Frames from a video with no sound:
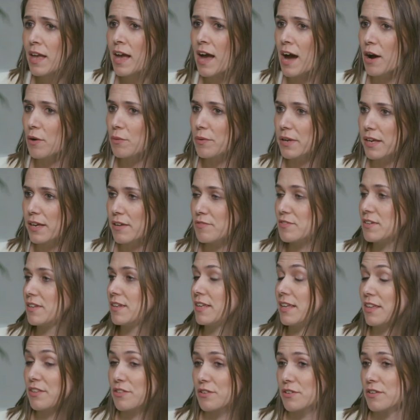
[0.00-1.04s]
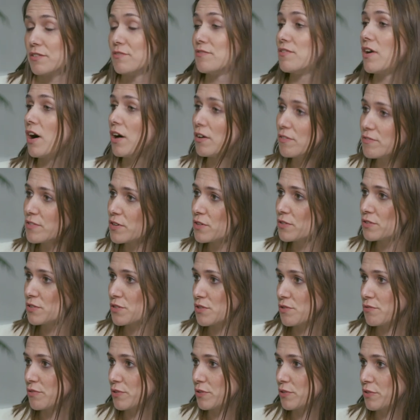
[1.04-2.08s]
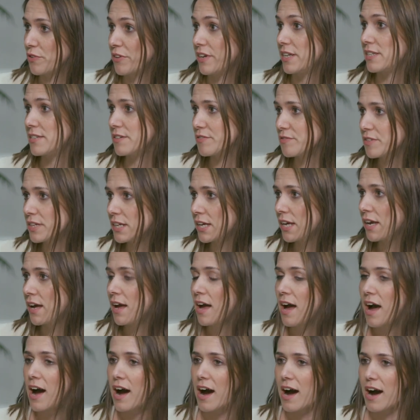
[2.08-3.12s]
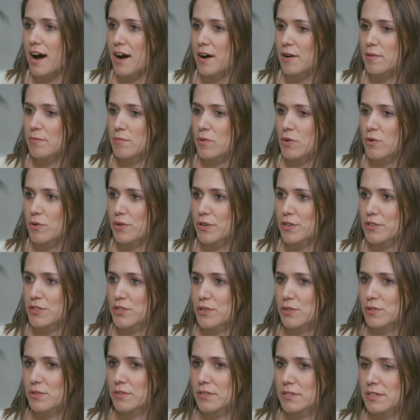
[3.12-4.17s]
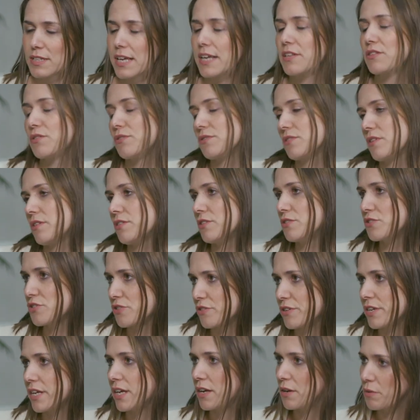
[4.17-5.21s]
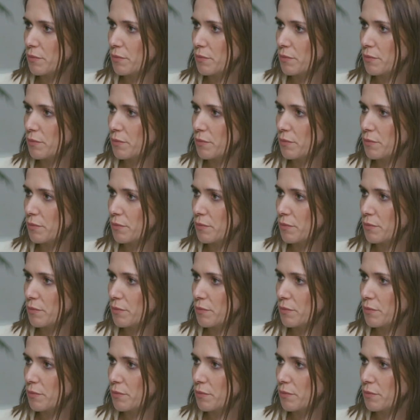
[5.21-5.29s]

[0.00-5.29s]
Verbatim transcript: how we either, either evolve those through creativity yeah. um, or don't take those on the journey.